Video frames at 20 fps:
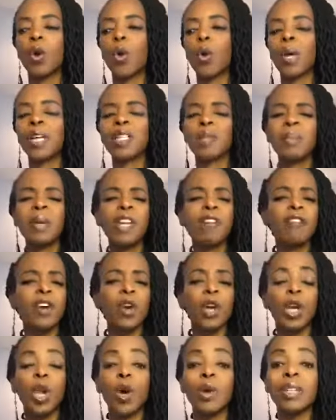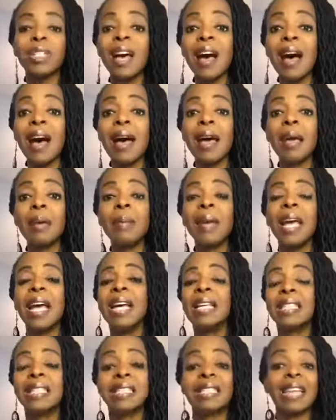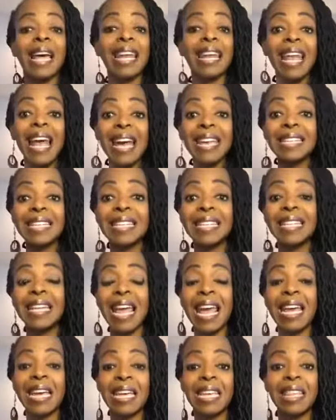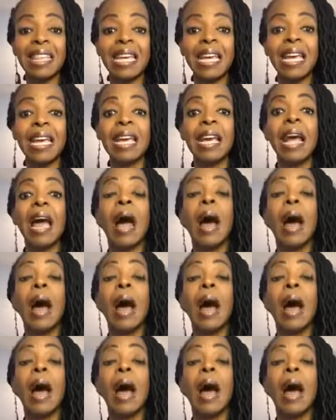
or it's been a very long time since I last did anything,